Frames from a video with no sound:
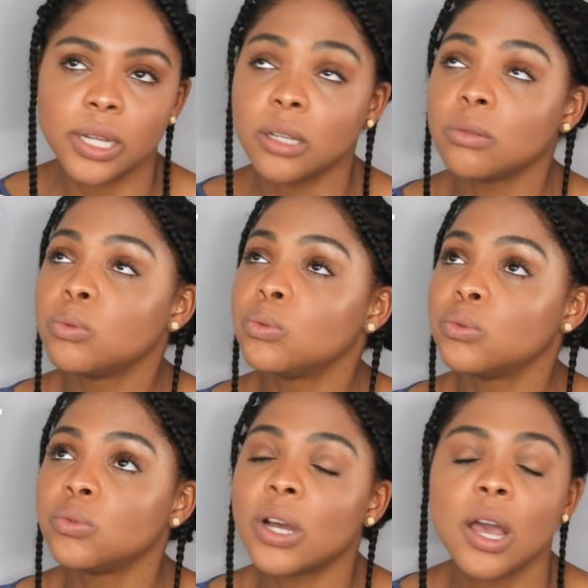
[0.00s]
Like,
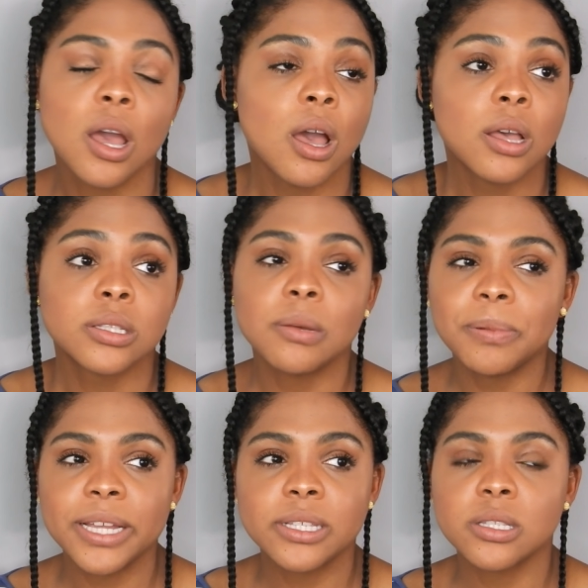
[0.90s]

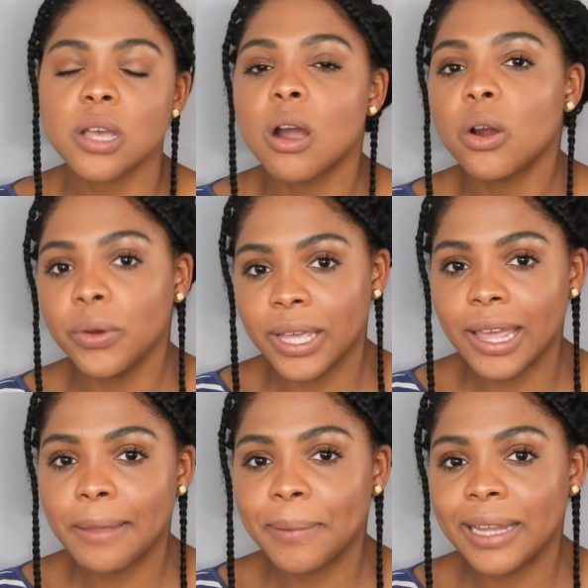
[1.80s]
some places are
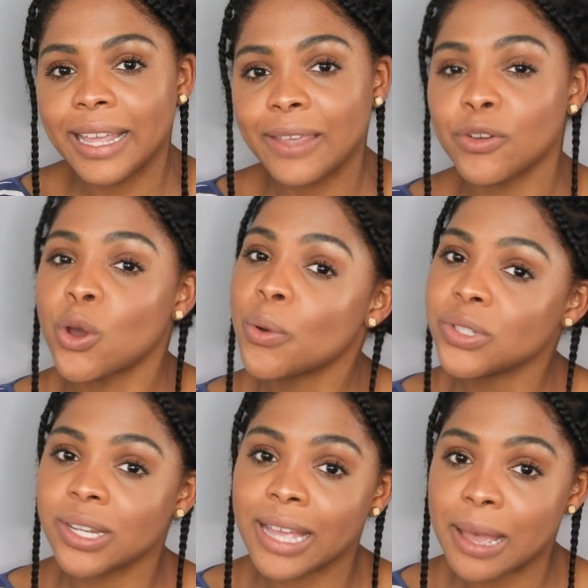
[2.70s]
okay, but like if you're
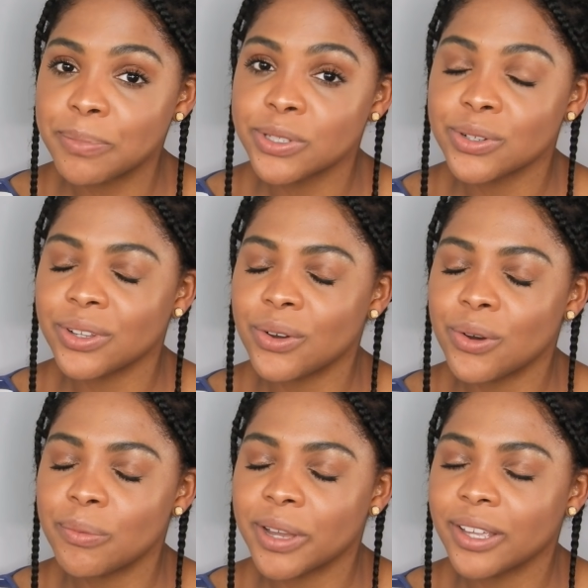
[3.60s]
going to the capital,
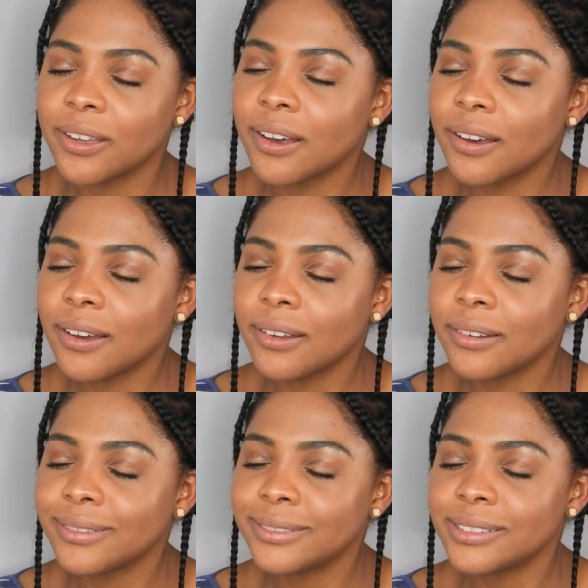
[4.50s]
oh my
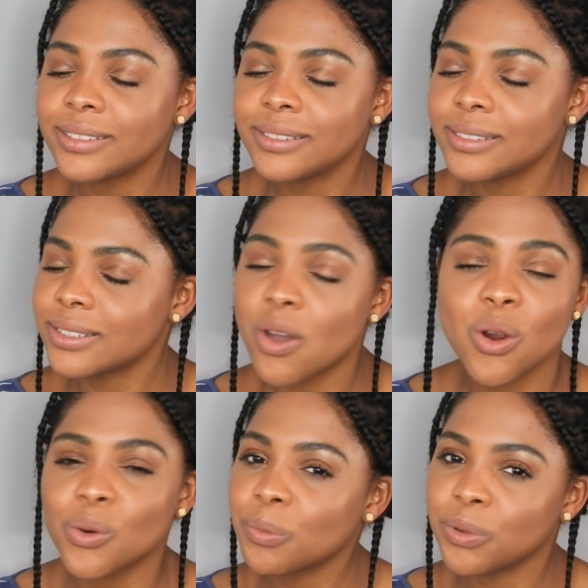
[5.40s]
god, oh, it's
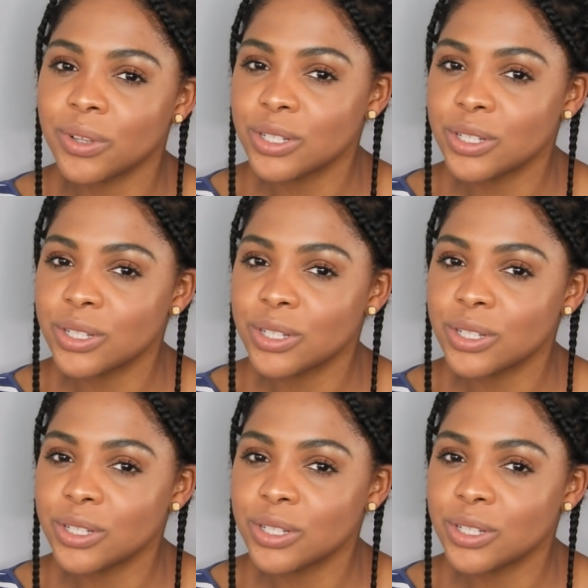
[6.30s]
horrible.